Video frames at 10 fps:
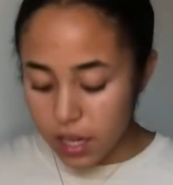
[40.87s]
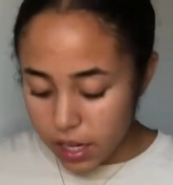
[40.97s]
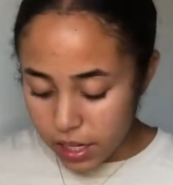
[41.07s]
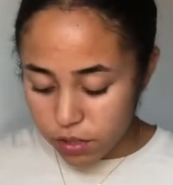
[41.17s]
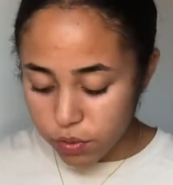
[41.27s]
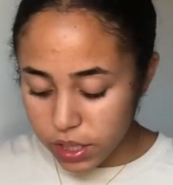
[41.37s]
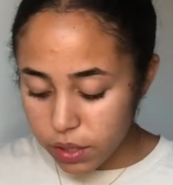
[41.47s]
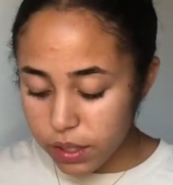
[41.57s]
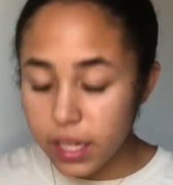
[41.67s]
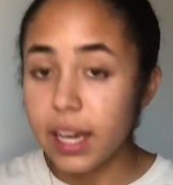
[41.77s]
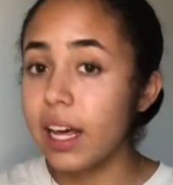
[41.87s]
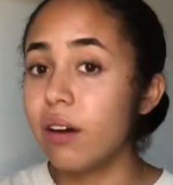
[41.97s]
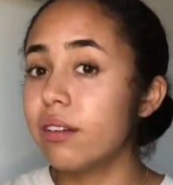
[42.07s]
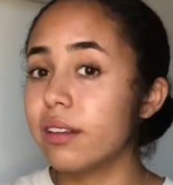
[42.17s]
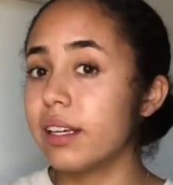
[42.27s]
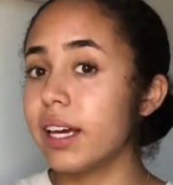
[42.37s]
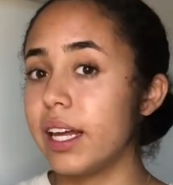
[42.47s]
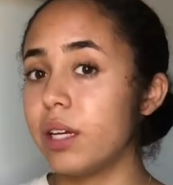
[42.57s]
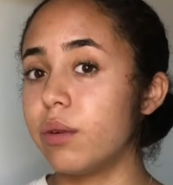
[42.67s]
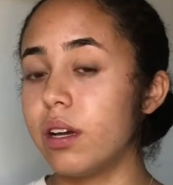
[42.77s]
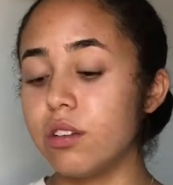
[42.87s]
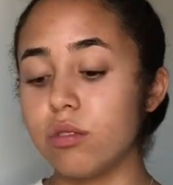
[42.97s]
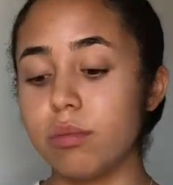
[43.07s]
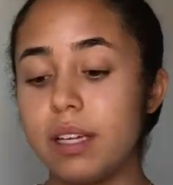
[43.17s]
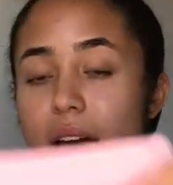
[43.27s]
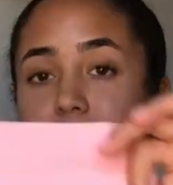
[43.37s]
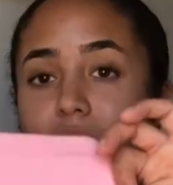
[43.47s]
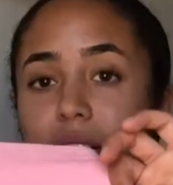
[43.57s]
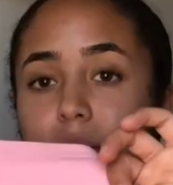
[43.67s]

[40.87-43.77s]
it's really unique and I don't think anyone else will be having any